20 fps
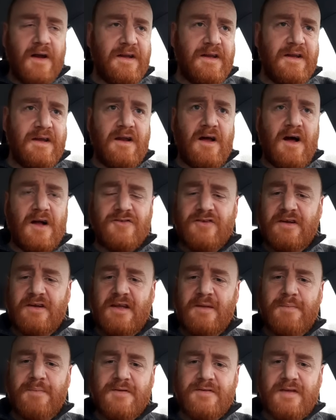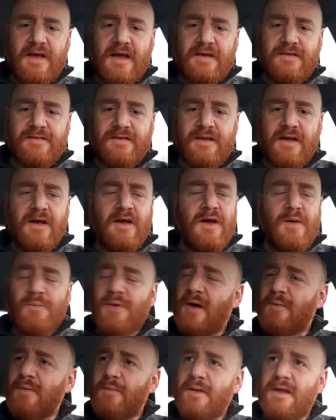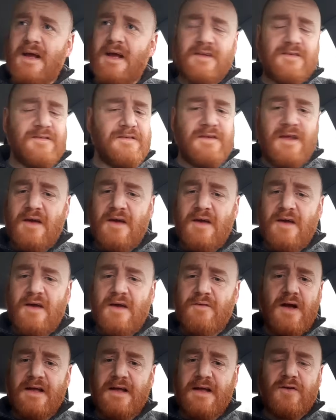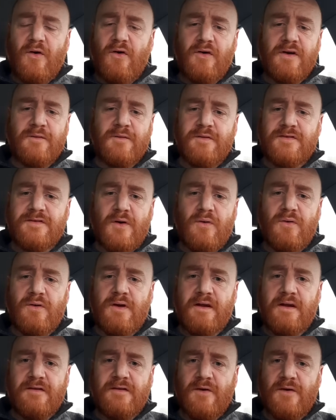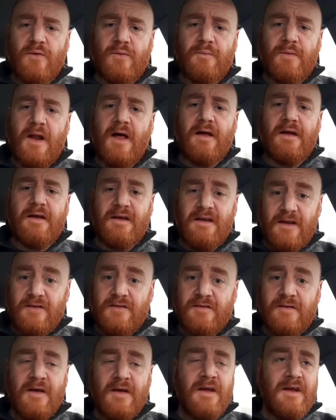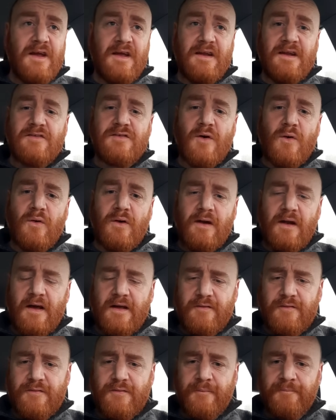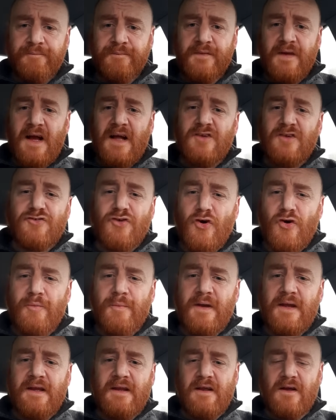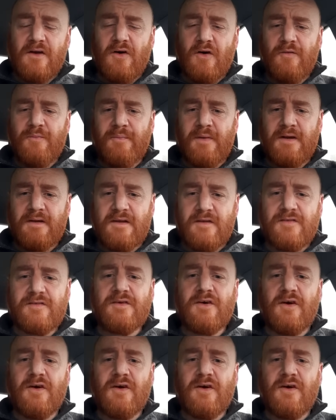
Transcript: ideologically possessed, probably has never had a thought of his own in his whole life. And Germany, the government,